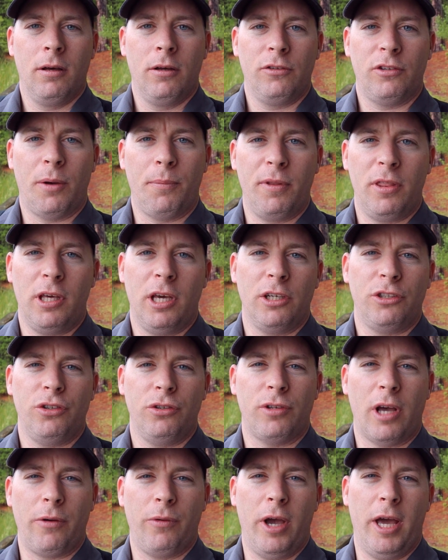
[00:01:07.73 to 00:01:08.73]
Some of the
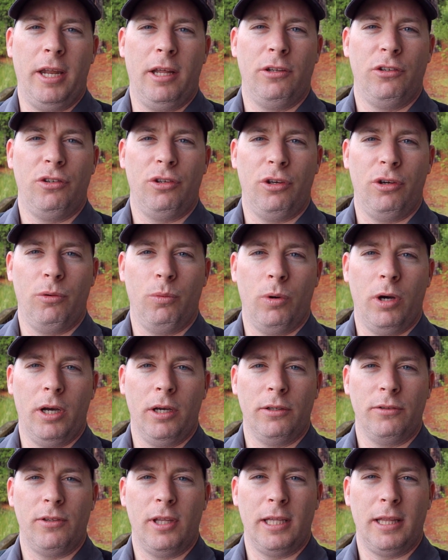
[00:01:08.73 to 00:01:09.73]
issues I ran into
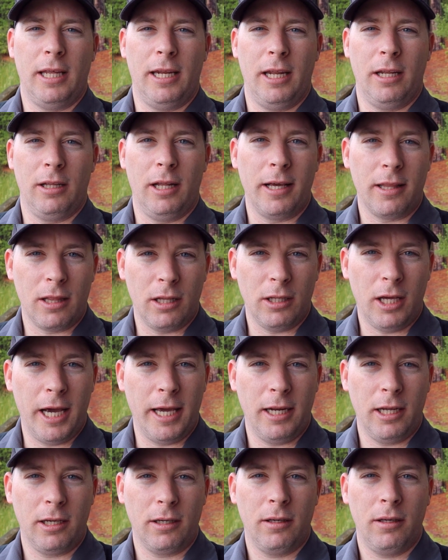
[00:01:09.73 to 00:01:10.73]
was that they didn't like the
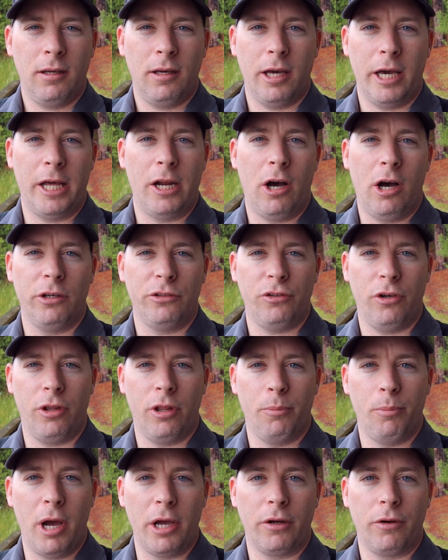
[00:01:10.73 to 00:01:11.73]
lighting, and also
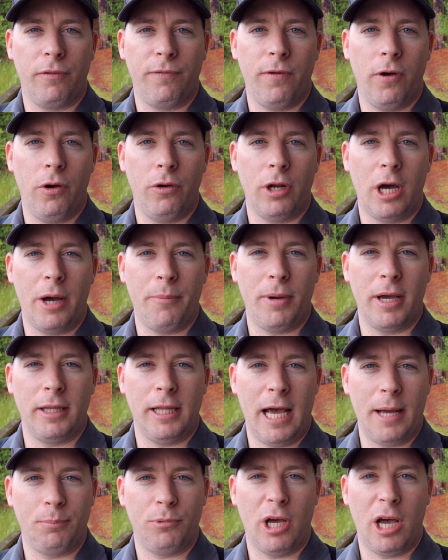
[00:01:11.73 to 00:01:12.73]
the microphone on my
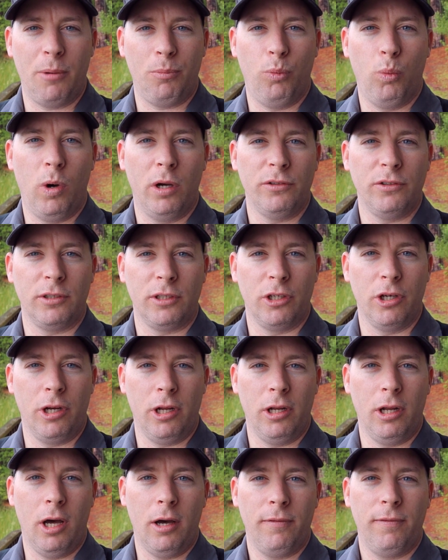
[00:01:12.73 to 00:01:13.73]
laptop wasn't
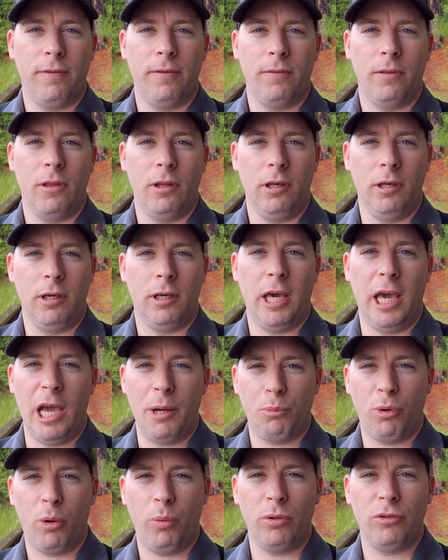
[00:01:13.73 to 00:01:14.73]
good enough. The
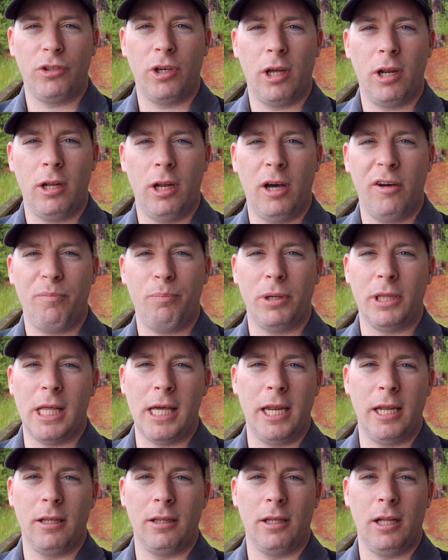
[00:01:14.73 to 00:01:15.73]
camera was good enough, but
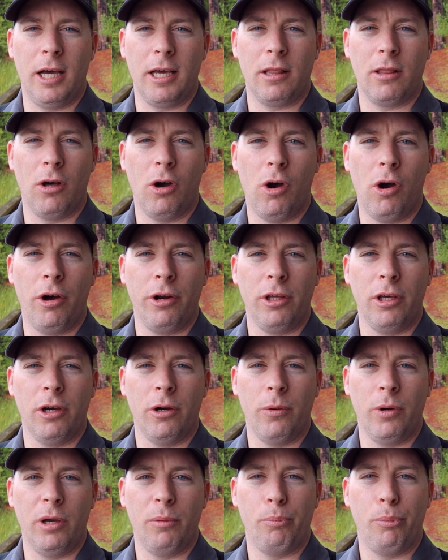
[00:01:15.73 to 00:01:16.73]
they didn't like the
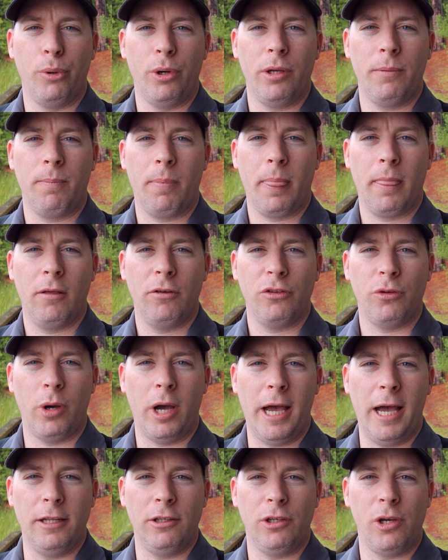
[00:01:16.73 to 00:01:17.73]
audio input. So
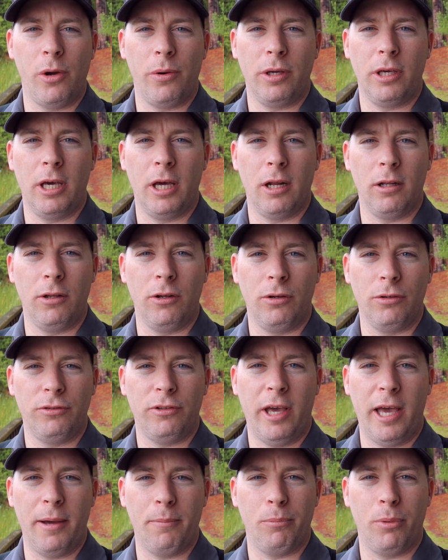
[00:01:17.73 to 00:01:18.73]
I had to go and get a little
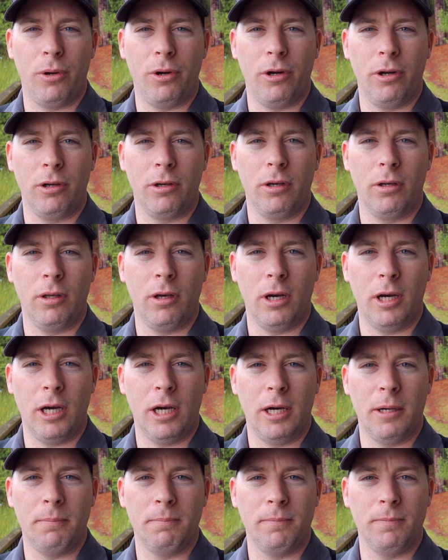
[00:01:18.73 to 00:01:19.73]
Tamberg
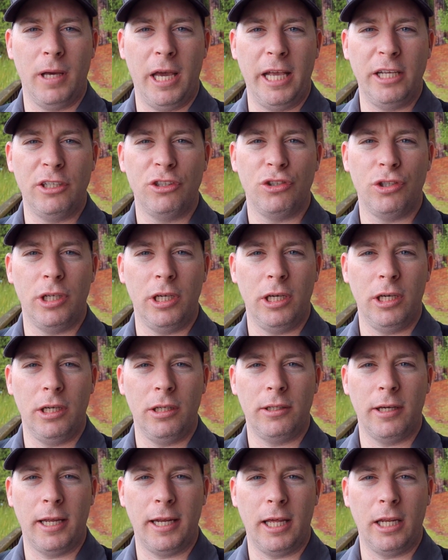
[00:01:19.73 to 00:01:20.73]

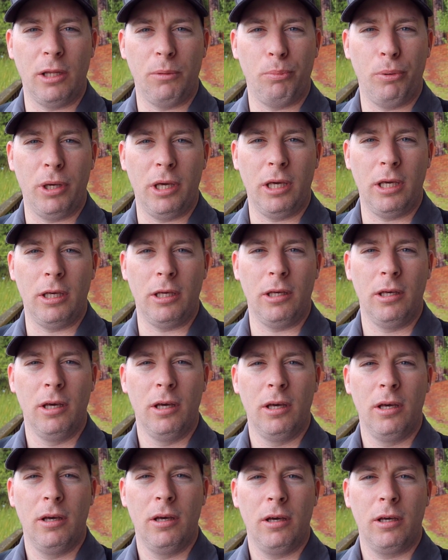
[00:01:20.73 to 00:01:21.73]
HD 1080p
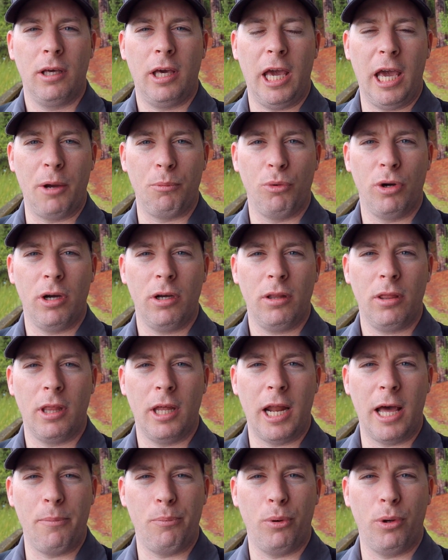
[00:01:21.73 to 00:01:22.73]
camera
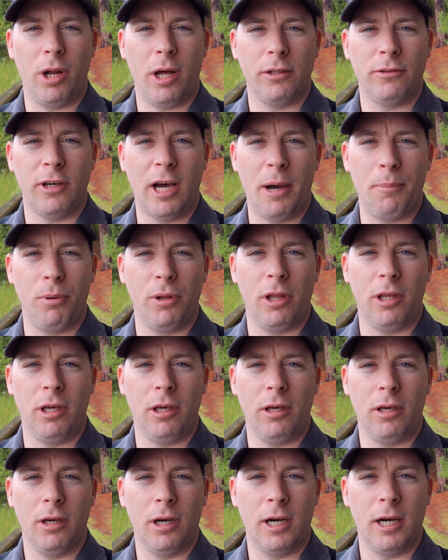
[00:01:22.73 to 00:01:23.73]
that I put on top of
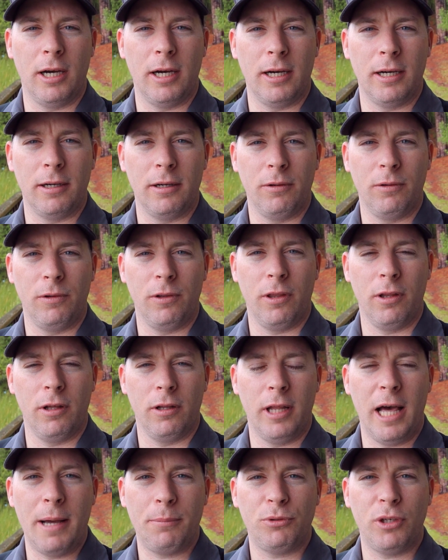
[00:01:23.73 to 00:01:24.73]

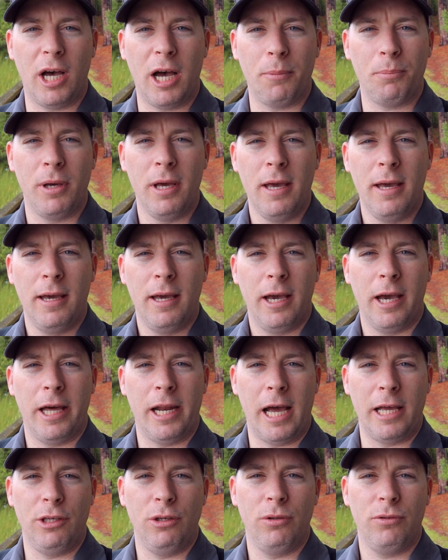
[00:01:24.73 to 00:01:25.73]
the laptop,
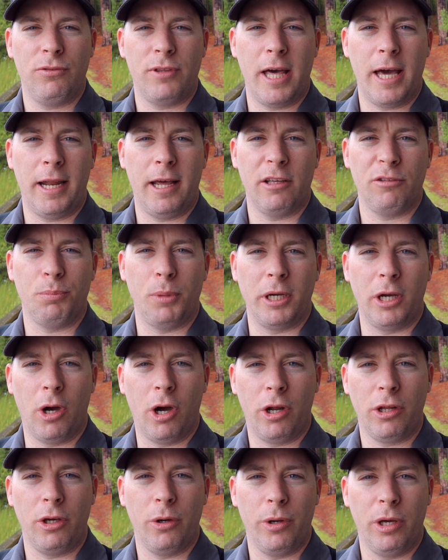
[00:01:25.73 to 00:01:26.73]
and I used that as my
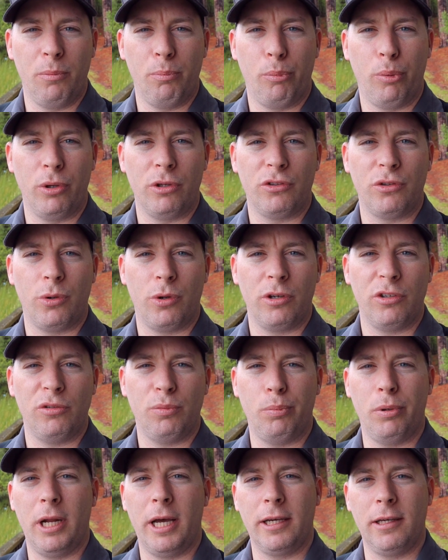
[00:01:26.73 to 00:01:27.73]
audio input
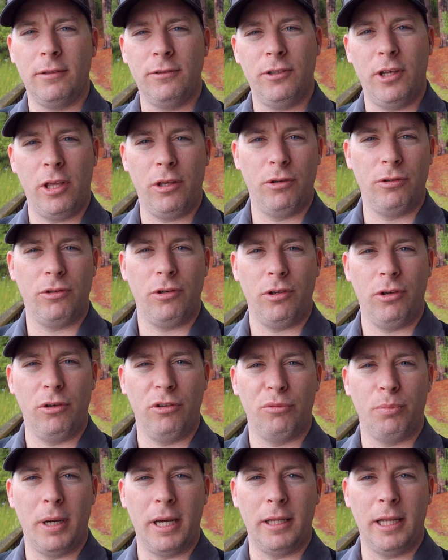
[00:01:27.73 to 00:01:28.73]
source, but I continued to
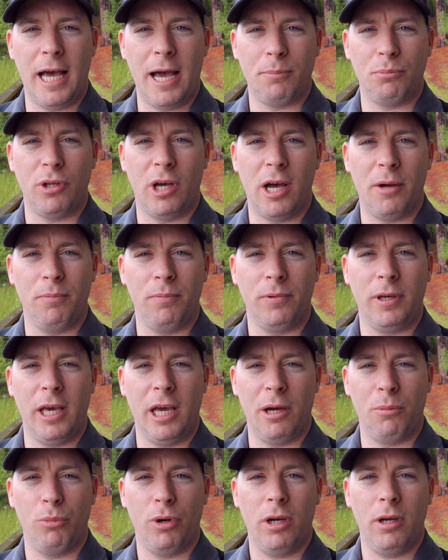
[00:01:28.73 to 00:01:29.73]
use my laptop
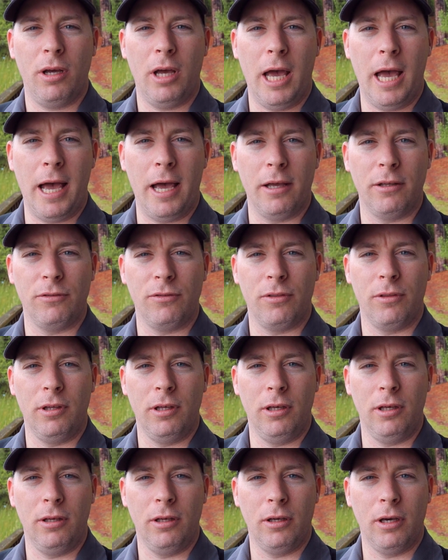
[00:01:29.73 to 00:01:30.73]
camera as
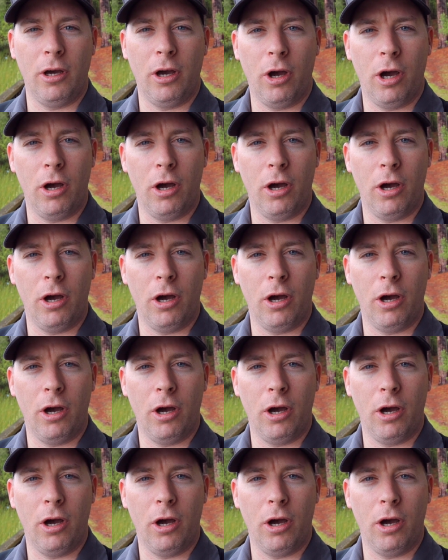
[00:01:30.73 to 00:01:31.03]
the